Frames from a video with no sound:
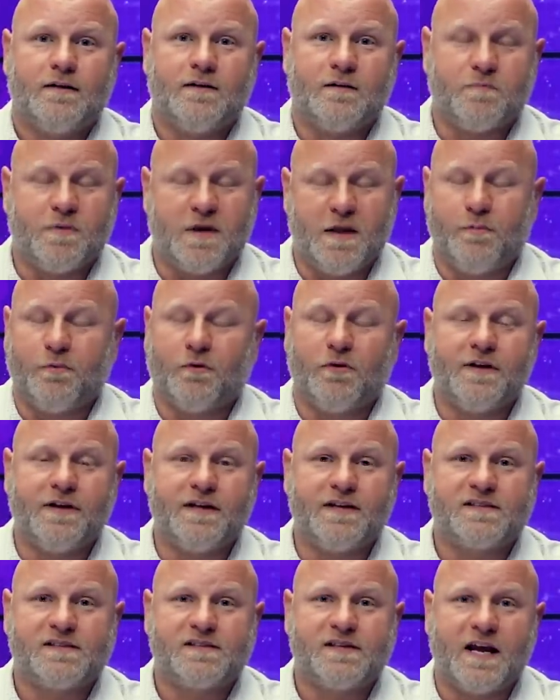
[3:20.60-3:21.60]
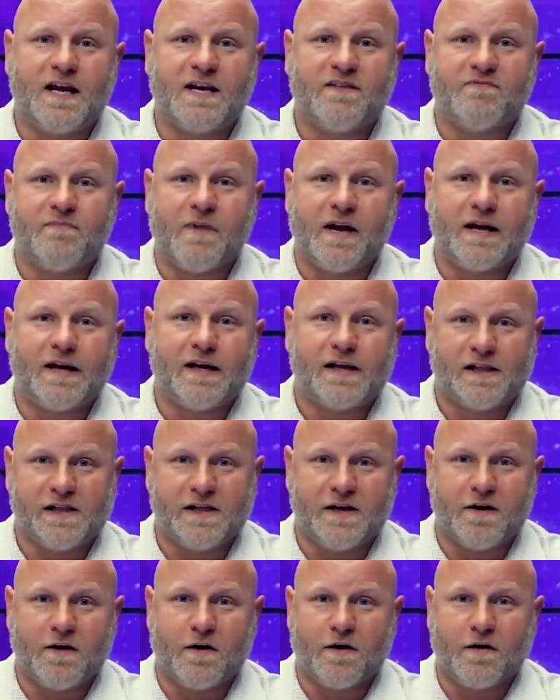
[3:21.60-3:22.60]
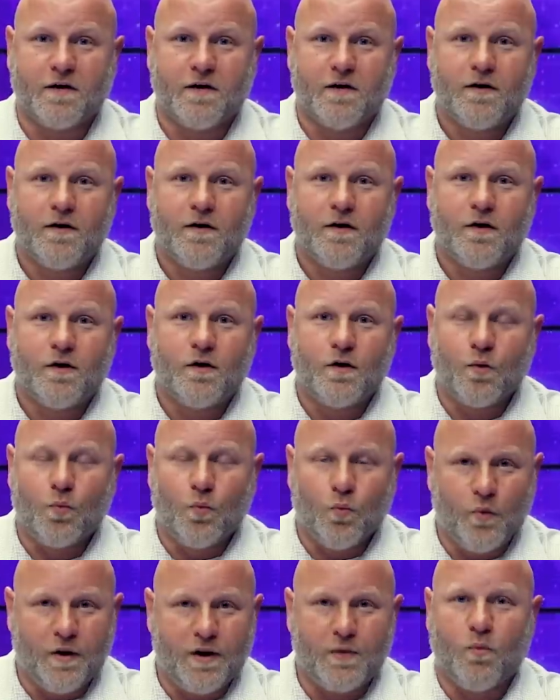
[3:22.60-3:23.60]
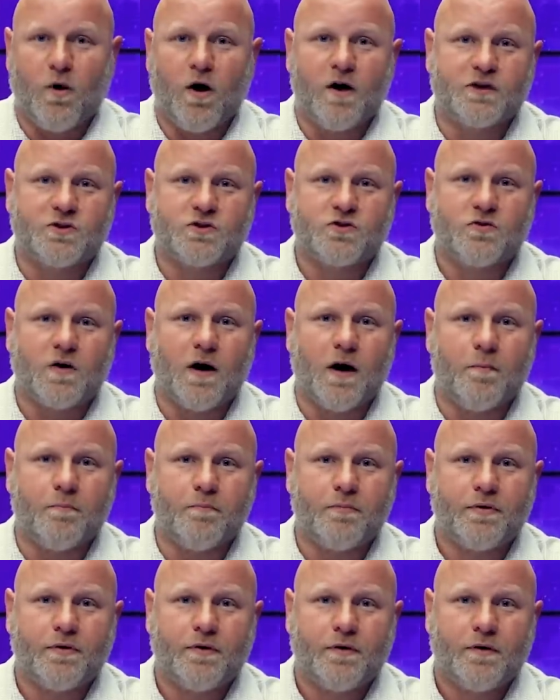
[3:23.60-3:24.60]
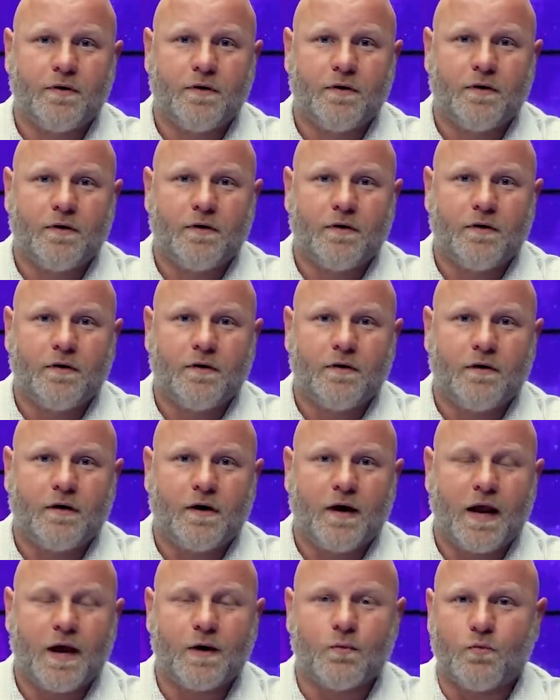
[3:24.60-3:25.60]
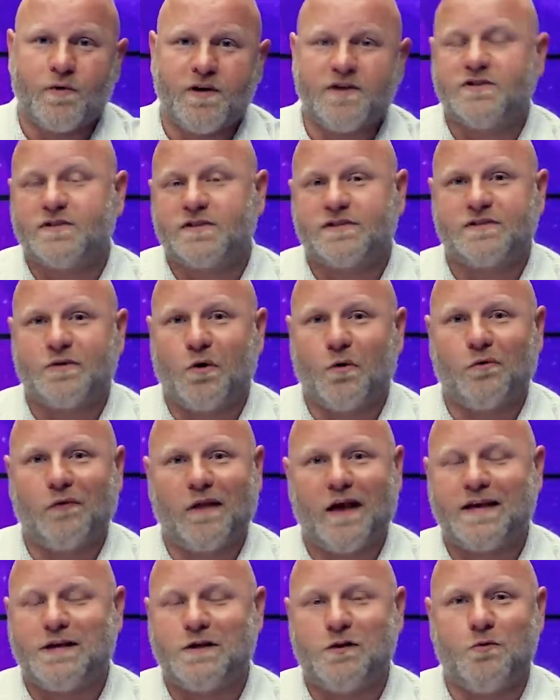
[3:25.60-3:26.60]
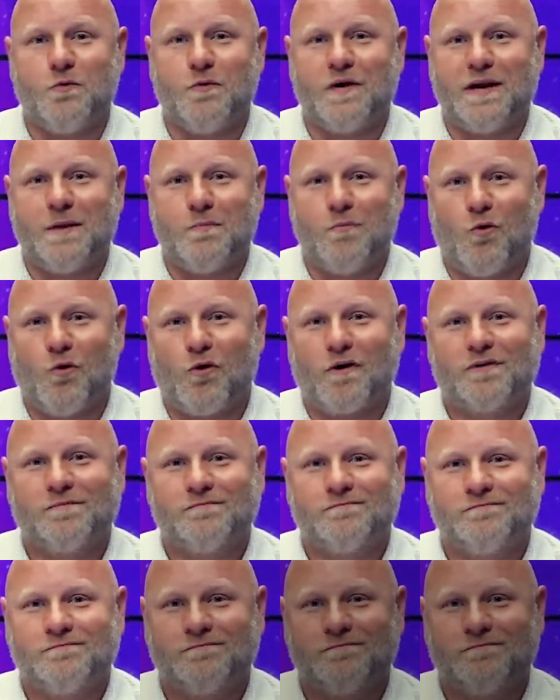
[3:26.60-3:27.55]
the people in his state have made it clear, we want Trump, and we just don't like you anymore.